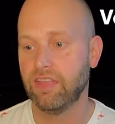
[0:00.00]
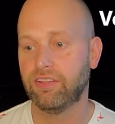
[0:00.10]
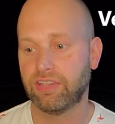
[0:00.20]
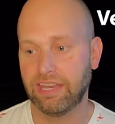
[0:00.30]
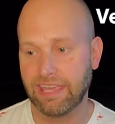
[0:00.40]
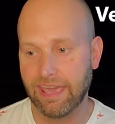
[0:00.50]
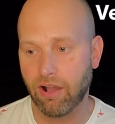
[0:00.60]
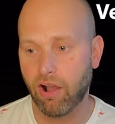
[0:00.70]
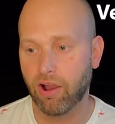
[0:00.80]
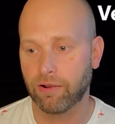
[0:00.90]
They're getting hit
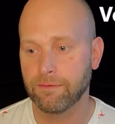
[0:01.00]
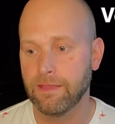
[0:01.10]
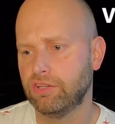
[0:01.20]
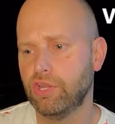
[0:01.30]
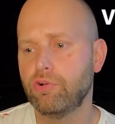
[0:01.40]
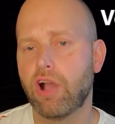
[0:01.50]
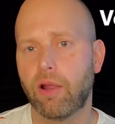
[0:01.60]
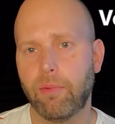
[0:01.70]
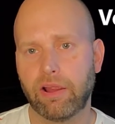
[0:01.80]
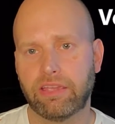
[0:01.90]
hard. New
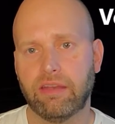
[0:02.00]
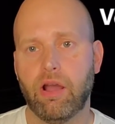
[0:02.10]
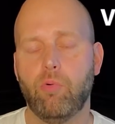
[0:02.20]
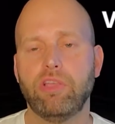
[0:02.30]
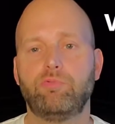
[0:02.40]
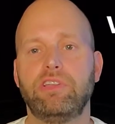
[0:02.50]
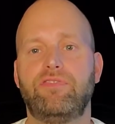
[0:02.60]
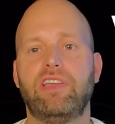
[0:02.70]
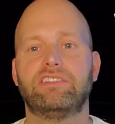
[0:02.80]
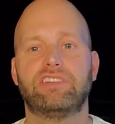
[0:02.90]
car market. Uh, which which
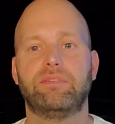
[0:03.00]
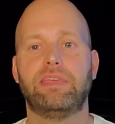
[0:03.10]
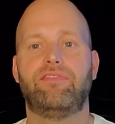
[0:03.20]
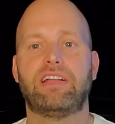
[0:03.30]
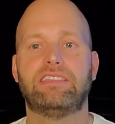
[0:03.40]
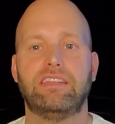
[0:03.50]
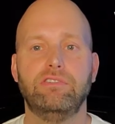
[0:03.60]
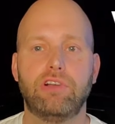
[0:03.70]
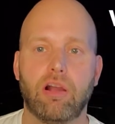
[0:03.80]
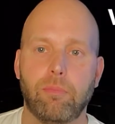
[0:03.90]
vehicles are going to be affected in the
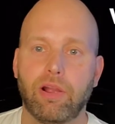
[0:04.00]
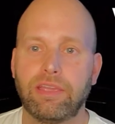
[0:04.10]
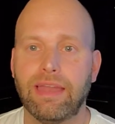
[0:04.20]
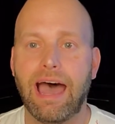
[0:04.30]
new car market?